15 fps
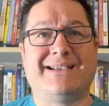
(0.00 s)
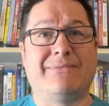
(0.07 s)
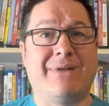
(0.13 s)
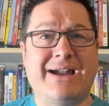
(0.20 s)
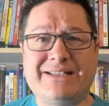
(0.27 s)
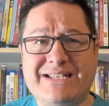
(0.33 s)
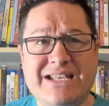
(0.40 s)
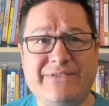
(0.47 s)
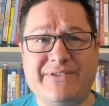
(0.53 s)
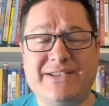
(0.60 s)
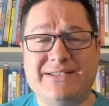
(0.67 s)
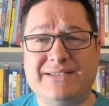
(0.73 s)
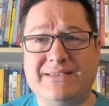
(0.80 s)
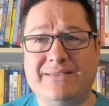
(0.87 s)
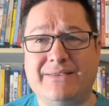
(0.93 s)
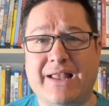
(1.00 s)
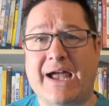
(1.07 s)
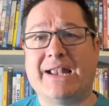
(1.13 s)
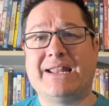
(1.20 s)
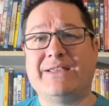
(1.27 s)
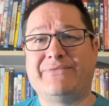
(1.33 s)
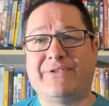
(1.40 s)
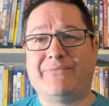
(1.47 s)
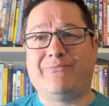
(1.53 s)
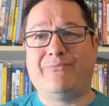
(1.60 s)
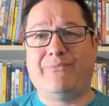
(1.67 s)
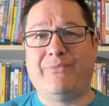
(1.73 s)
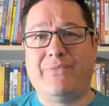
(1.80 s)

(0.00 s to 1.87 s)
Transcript: And my TV's not even